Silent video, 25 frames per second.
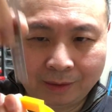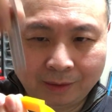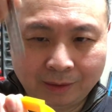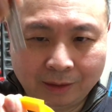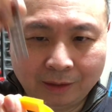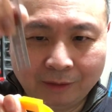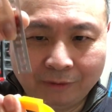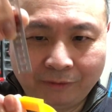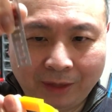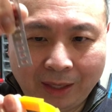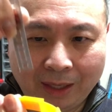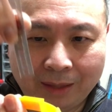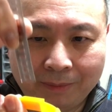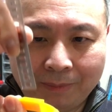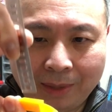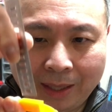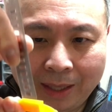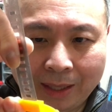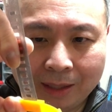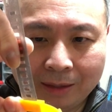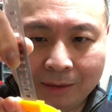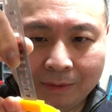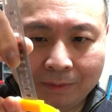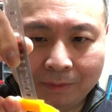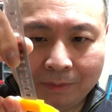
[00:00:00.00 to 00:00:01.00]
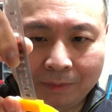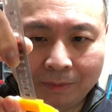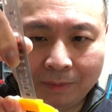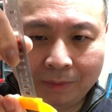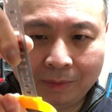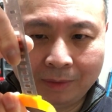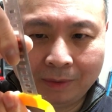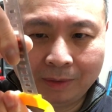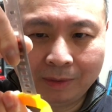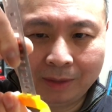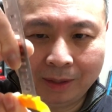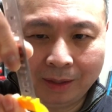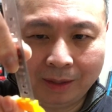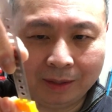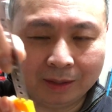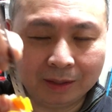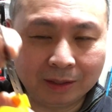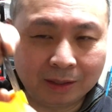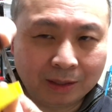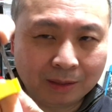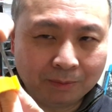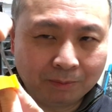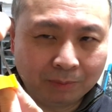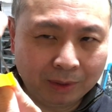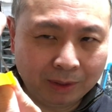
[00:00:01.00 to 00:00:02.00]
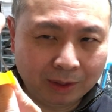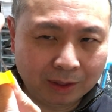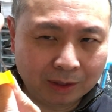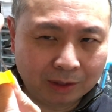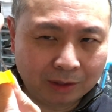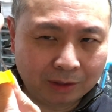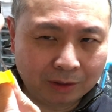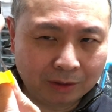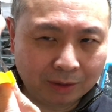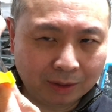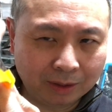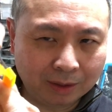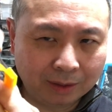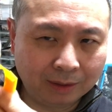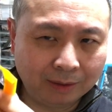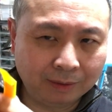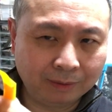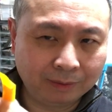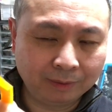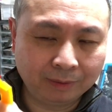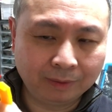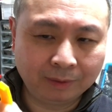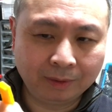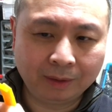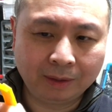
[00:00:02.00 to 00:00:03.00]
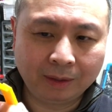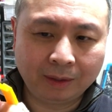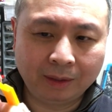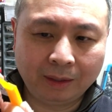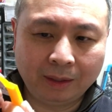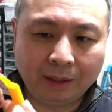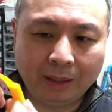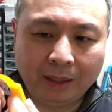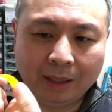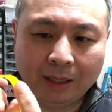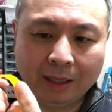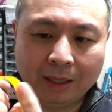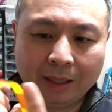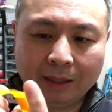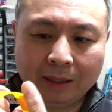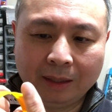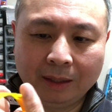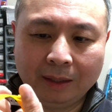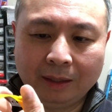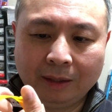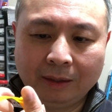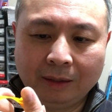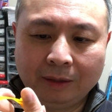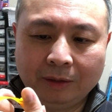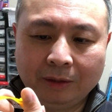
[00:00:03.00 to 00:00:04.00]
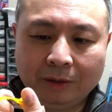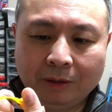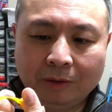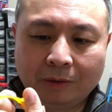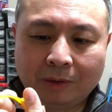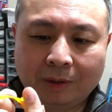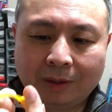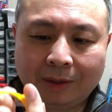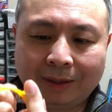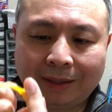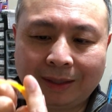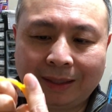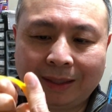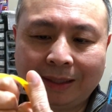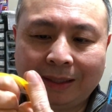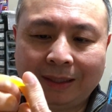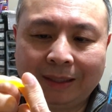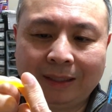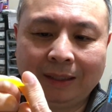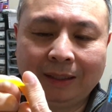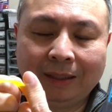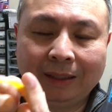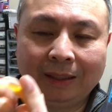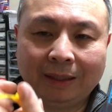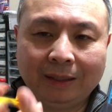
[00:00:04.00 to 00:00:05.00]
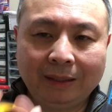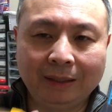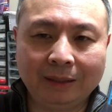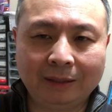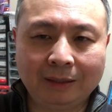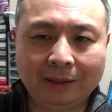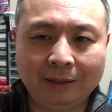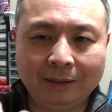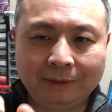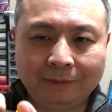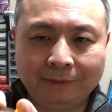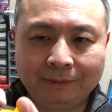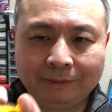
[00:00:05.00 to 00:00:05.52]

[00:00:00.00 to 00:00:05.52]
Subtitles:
the fan band is simply inserted, and you click it